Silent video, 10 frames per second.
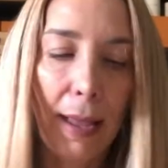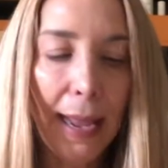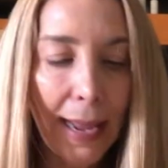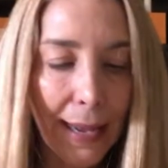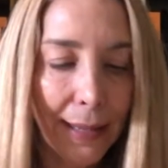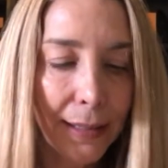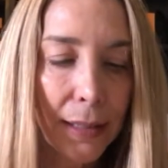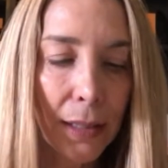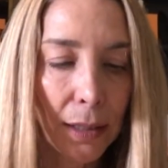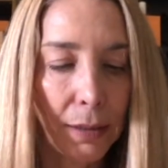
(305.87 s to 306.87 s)

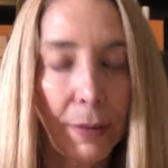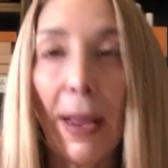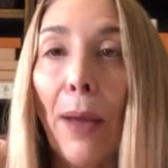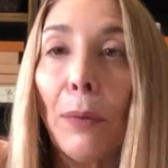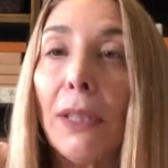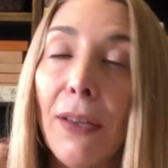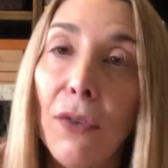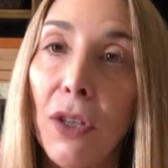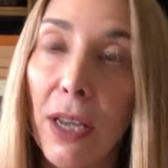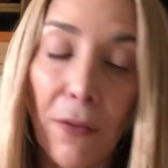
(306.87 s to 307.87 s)
And I will leave
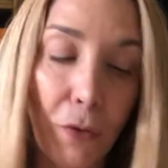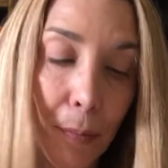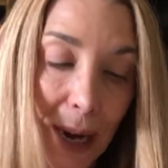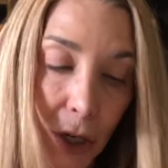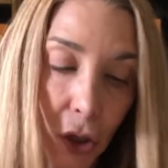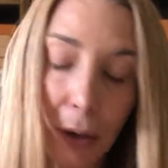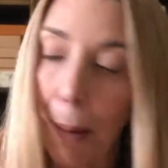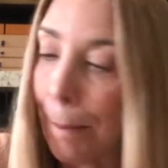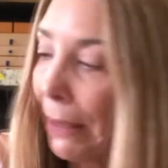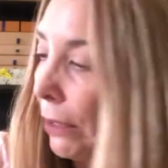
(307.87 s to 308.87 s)
you the information
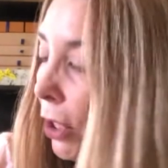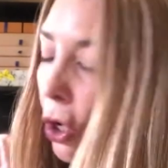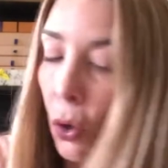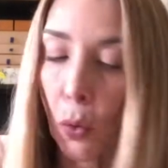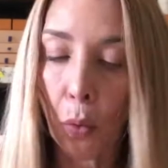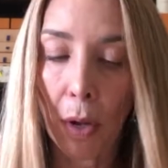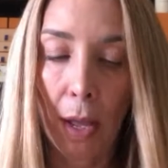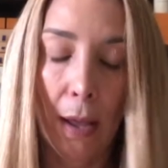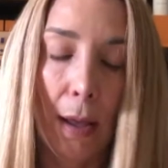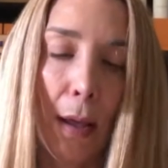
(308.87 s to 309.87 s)
below.
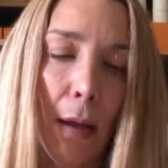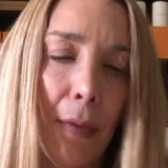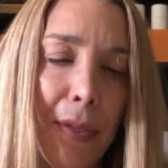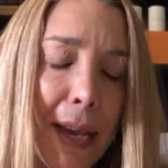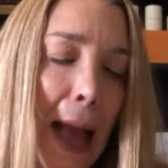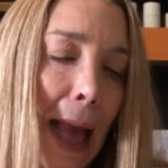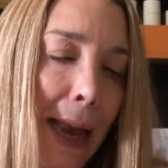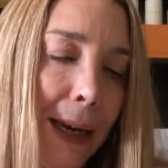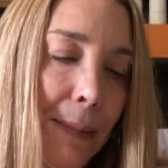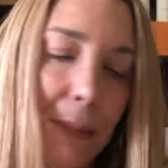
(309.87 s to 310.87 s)
The
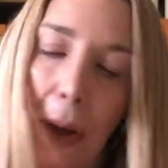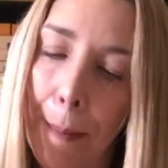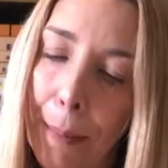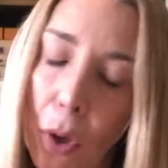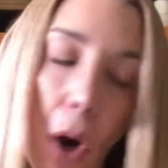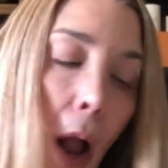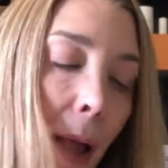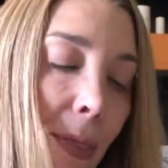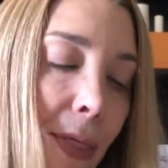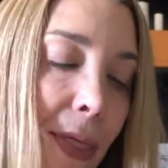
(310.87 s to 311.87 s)
item number
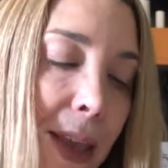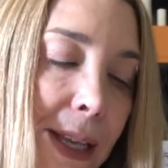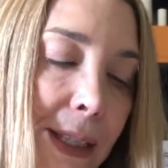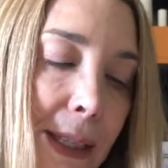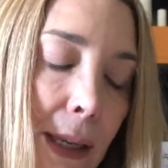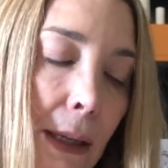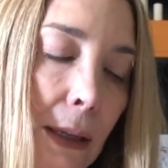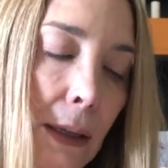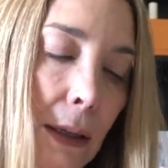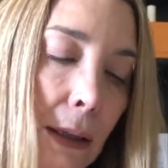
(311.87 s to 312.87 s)
on this
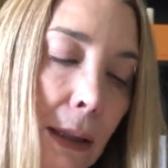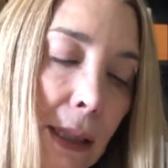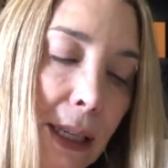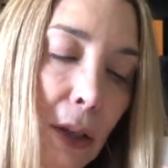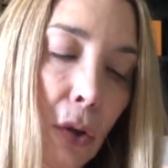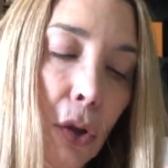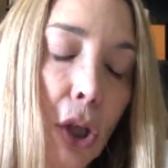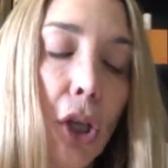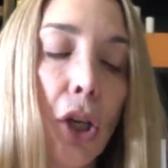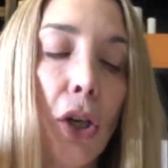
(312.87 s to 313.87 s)
little
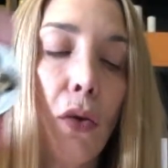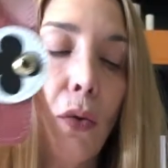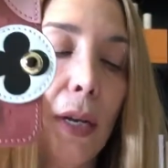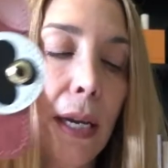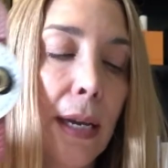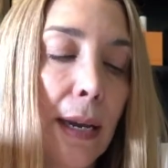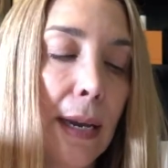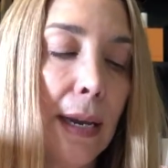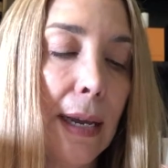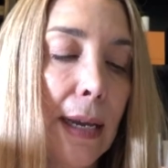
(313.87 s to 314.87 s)
cutie
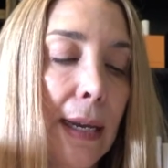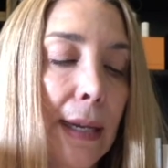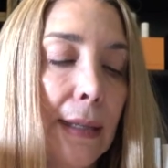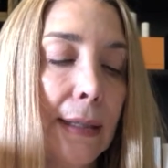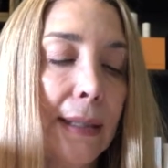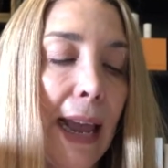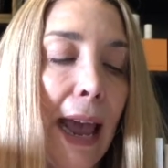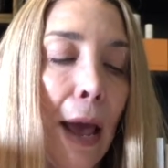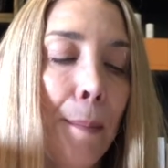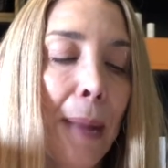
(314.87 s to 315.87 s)
is
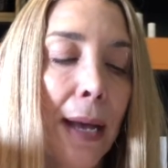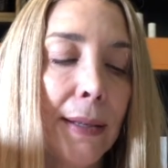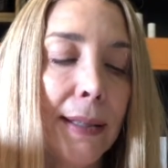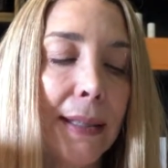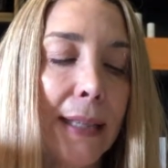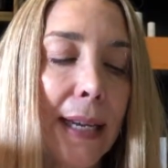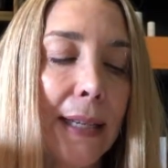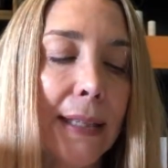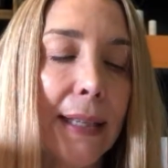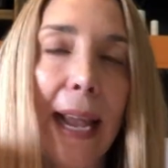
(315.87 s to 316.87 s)

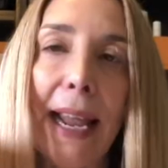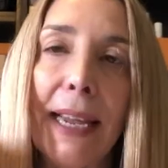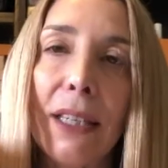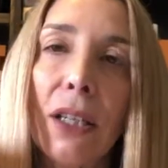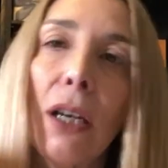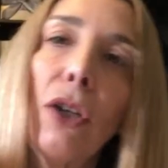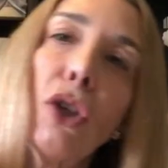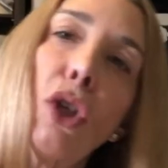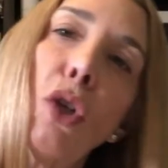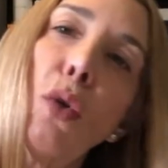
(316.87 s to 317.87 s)

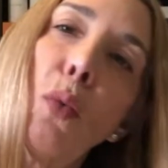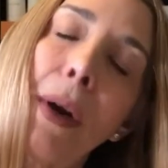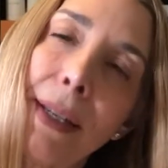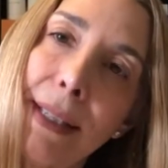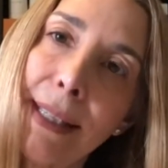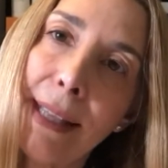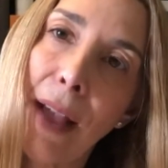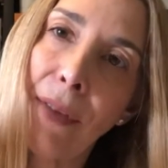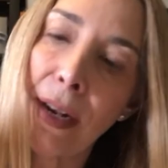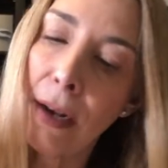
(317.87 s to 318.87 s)

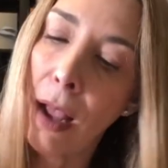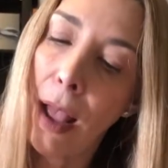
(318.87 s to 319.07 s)
M68217.